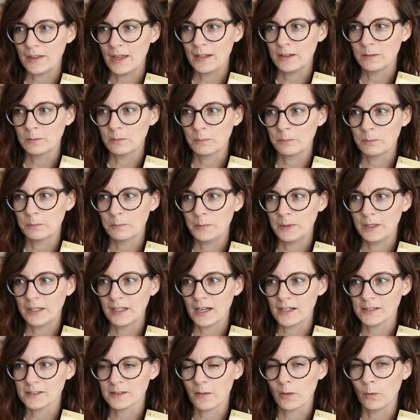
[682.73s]
then
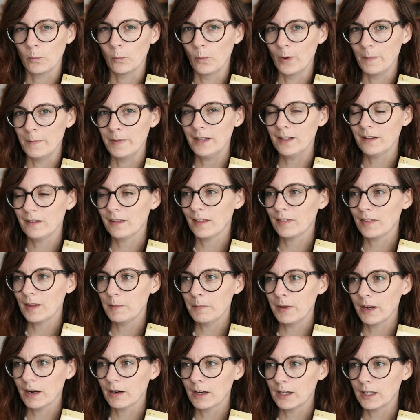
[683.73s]
because of the women that they
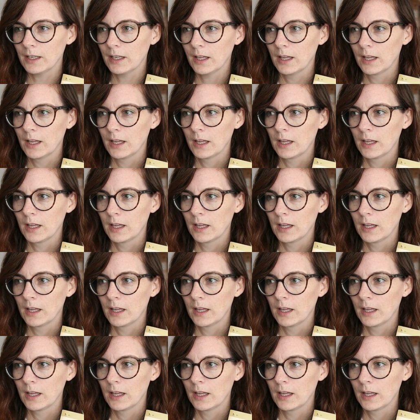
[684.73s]
married,